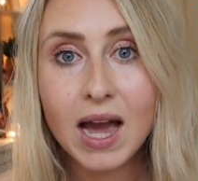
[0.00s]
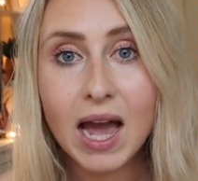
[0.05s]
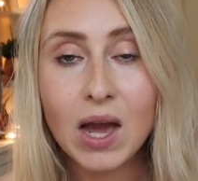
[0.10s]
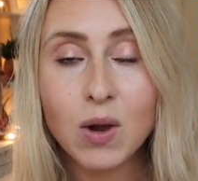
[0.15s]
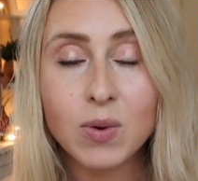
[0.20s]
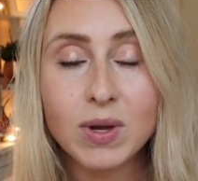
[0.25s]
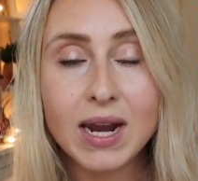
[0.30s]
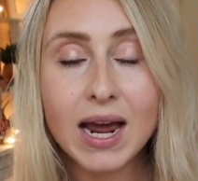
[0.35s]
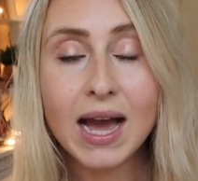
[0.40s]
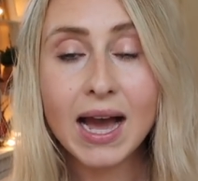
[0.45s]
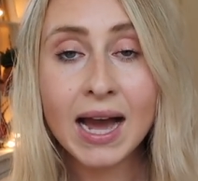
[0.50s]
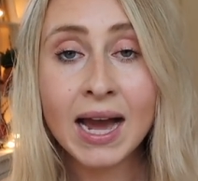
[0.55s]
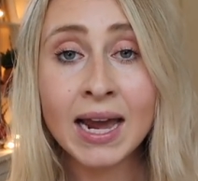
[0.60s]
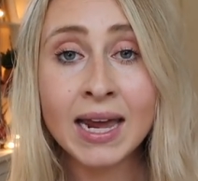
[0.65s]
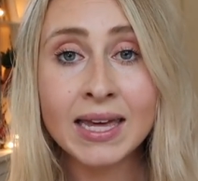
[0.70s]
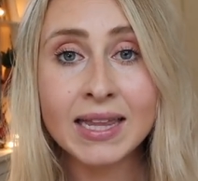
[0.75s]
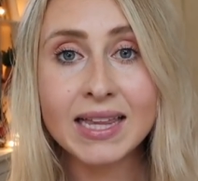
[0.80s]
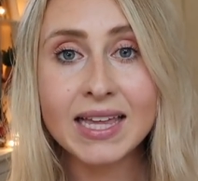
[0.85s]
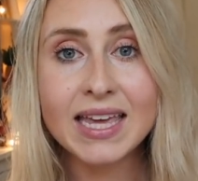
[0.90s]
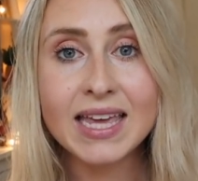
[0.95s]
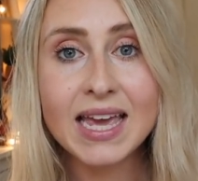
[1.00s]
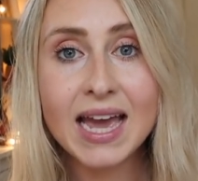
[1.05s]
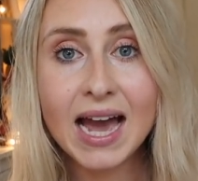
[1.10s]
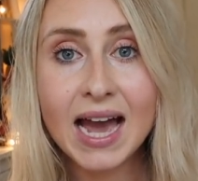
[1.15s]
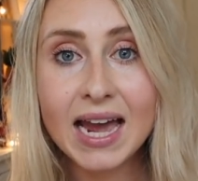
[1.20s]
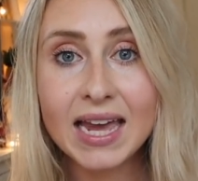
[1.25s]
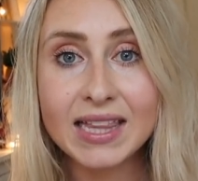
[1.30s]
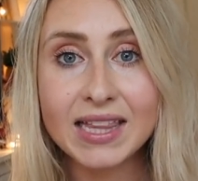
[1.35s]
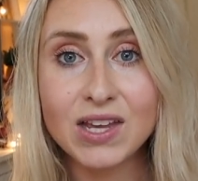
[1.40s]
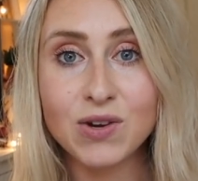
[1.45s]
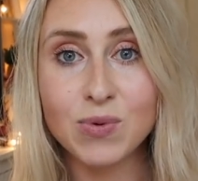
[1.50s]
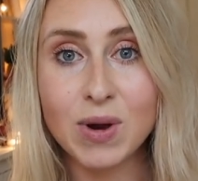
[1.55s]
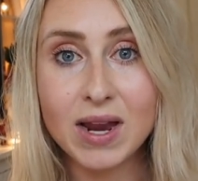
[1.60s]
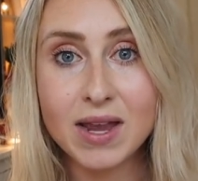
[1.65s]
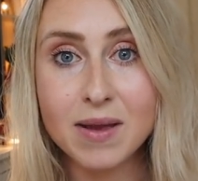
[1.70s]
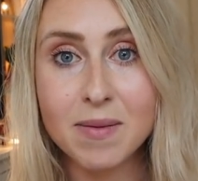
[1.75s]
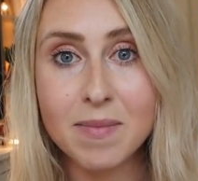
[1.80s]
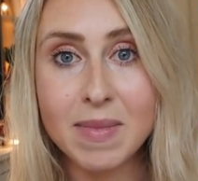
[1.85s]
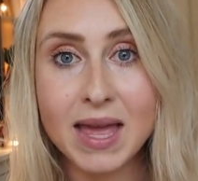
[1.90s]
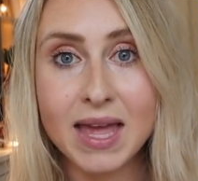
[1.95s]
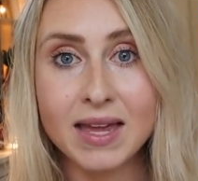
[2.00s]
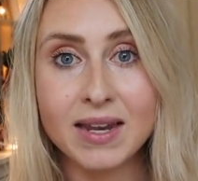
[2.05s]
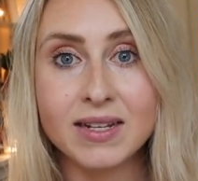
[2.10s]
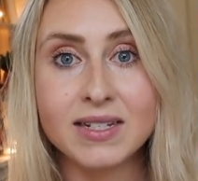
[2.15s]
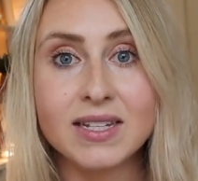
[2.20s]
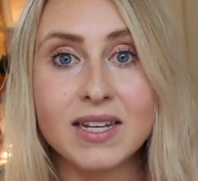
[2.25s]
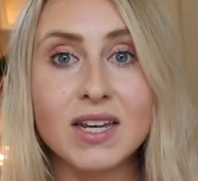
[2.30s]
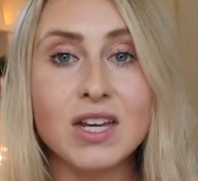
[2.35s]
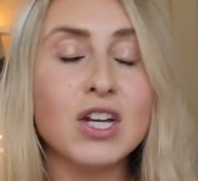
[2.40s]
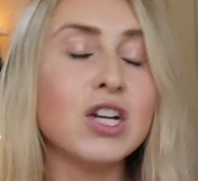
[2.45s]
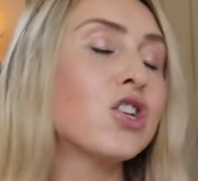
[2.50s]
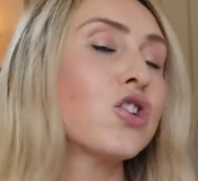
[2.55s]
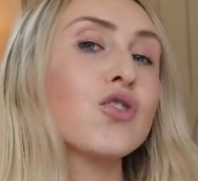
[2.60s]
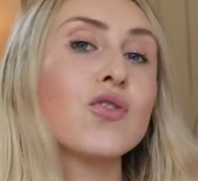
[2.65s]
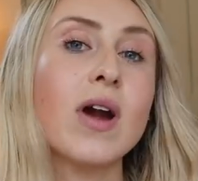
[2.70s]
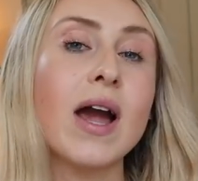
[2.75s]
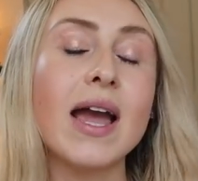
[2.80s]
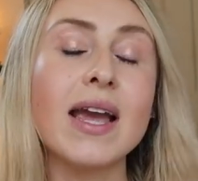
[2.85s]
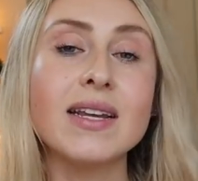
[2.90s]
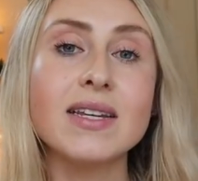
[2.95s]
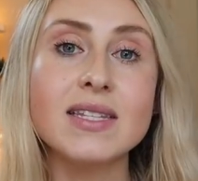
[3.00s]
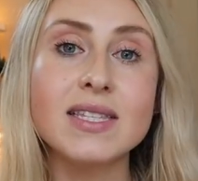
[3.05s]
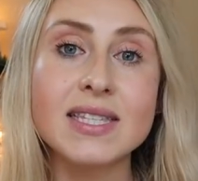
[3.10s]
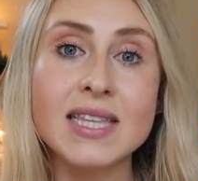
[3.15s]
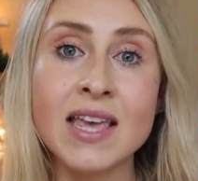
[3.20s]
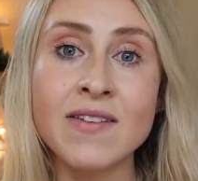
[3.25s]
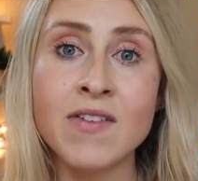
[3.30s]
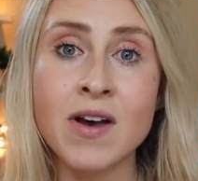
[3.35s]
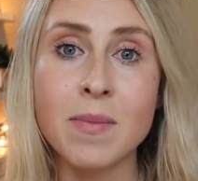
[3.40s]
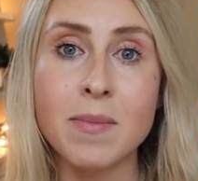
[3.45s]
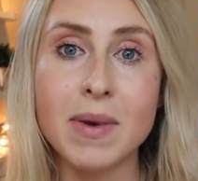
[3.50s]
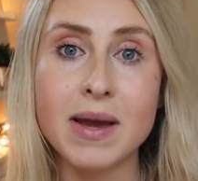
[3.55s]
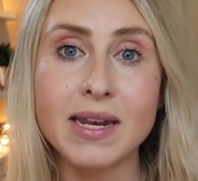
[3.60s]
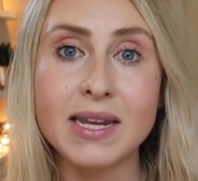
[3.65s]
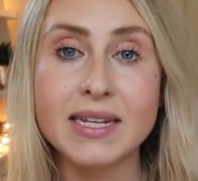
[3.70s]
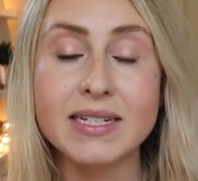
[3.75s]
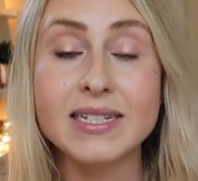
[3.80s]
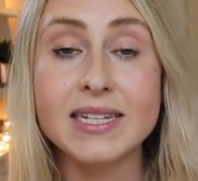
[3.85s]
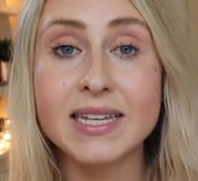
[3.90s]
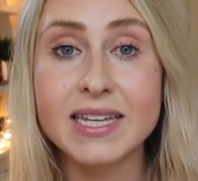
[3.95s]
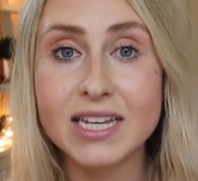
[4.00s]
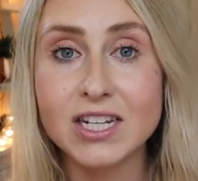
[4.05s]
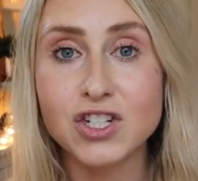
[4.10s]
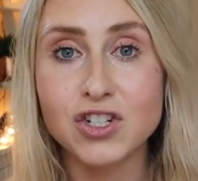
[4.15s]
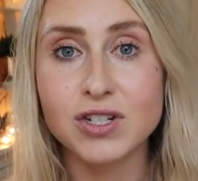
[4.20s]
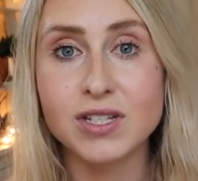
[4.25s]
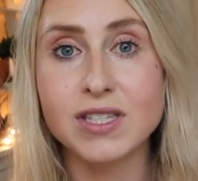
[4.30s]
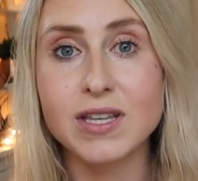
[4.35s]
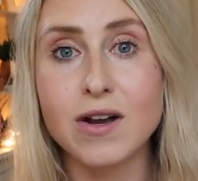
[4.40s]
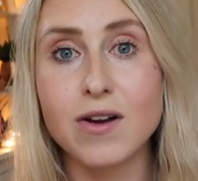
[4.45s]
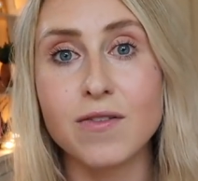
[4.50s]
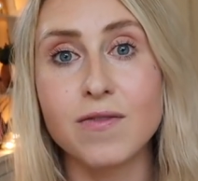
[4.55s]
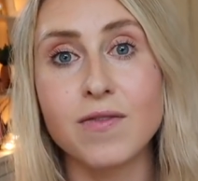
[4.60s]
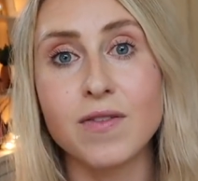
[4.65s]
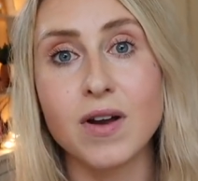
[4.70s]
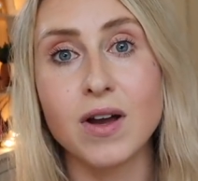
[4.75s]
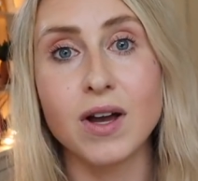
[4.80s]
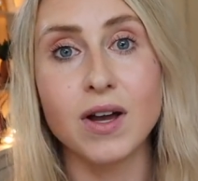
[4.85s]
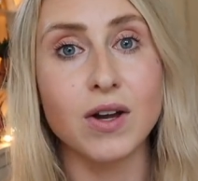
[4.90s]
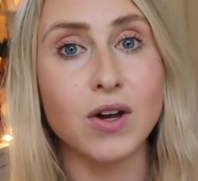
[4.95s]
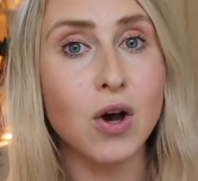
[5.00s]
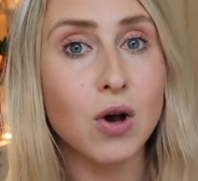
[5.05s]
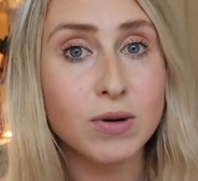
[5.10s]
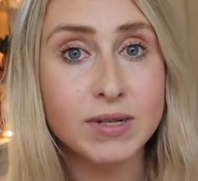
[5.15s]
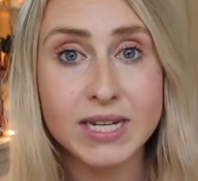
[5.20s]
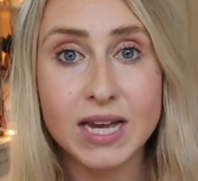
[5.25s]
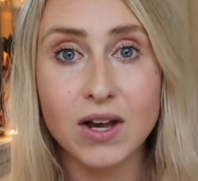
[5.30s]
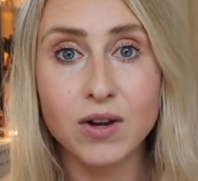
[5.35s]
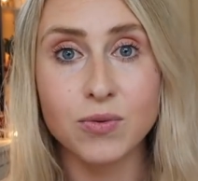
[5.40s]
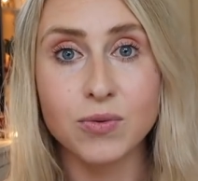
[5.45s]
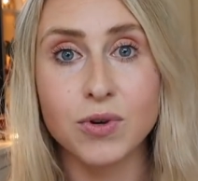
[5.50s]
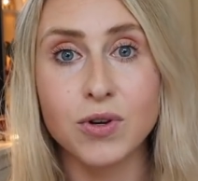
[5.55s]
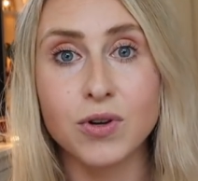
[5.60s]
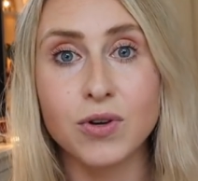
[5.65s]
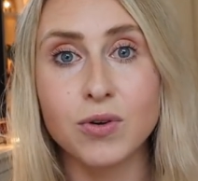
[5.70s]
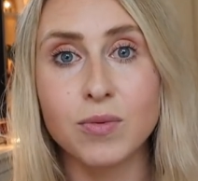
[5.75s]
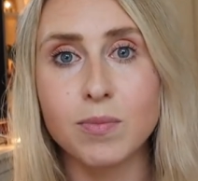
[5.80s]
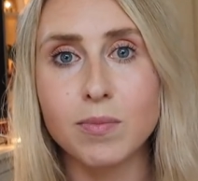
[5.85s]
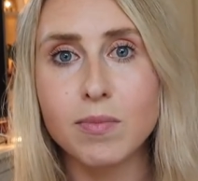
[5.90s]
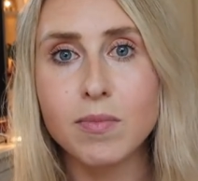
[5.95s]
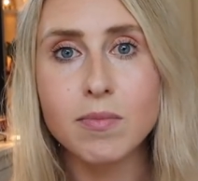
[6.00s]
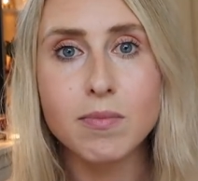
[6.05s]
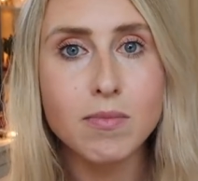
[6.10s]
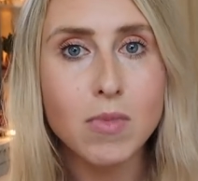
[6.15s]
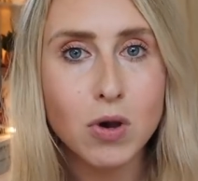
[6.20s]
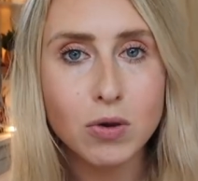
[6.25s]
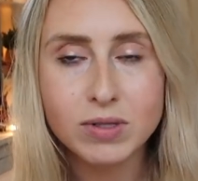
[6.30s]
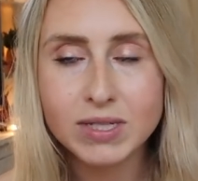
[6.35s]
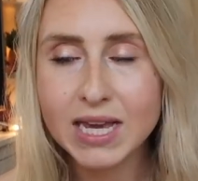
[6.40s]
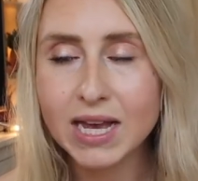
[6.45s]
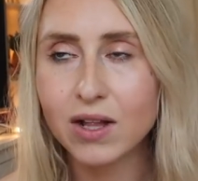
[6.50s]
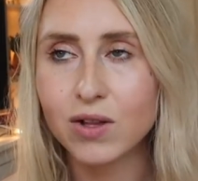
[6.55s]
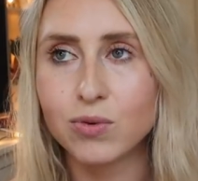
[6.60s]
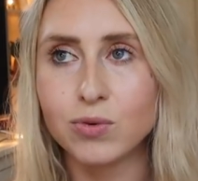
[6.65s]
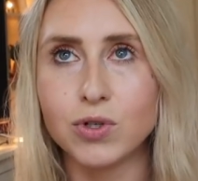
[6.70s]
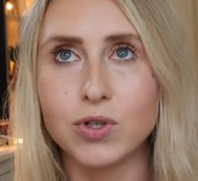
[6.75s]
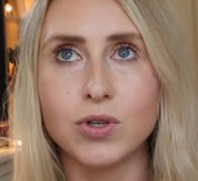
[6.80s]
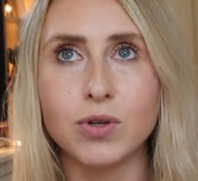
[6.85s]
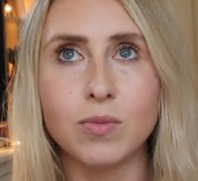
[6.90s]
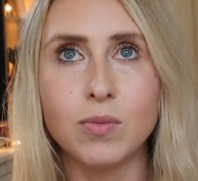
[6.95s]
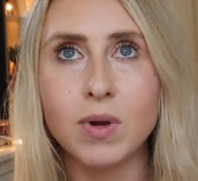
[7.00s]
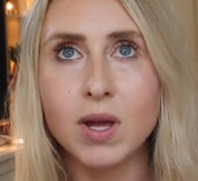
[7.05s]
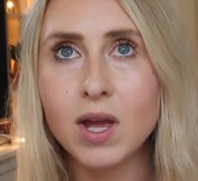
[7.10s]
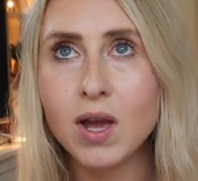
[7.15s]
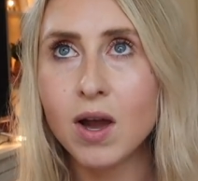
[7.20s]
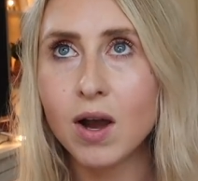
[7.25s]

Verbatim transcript: I would highly, highly recommend trying to save up money to get yourself a hotel room, motel room,